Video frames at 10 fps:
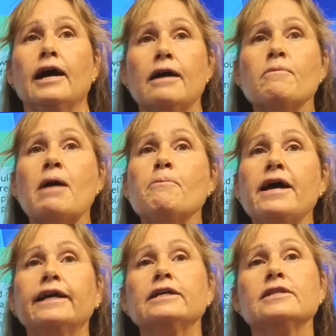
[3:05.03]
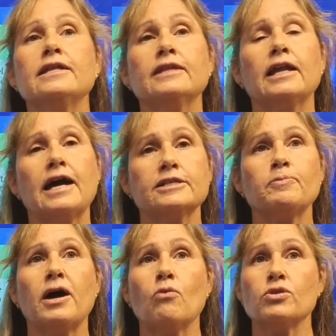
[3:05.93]
And making then the last
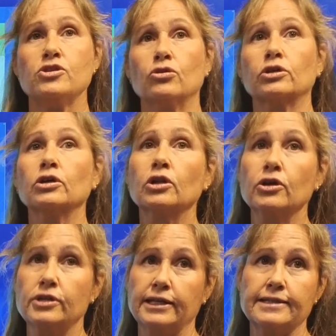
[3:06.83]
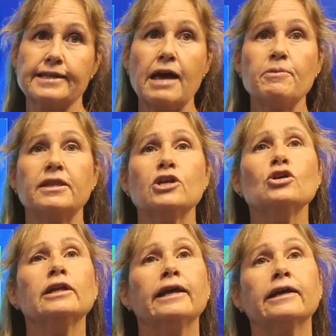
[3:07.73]
part with your concluding statement that
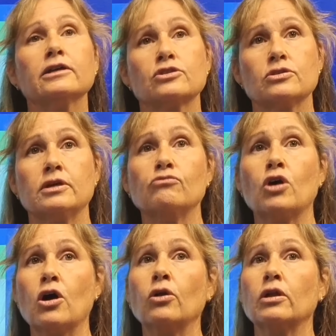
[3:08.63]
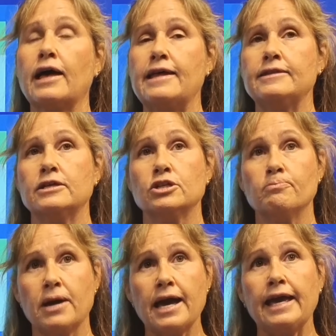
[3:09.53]
you link it to the role and the
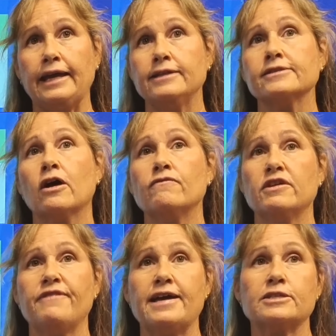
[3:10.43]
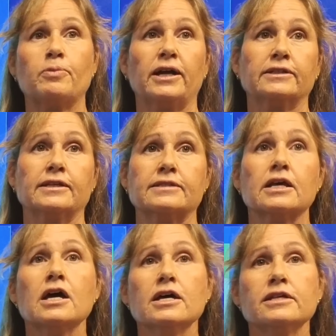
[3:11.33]
domains of the advanced practice.
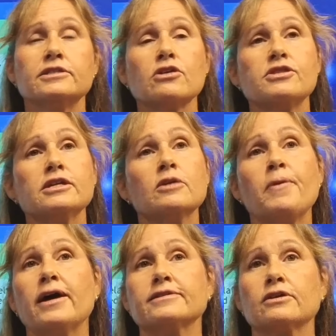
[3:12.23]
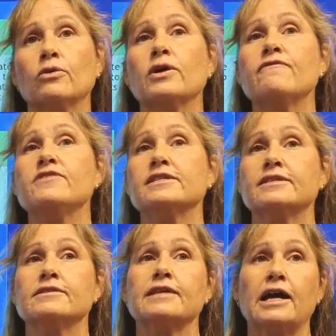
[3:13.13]
And so think about, so if this
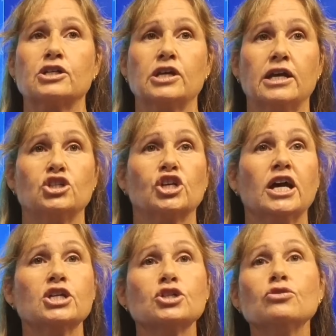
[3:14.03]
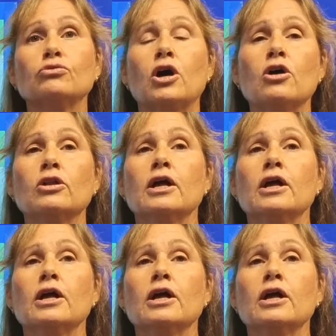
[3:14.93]
is actually educational role,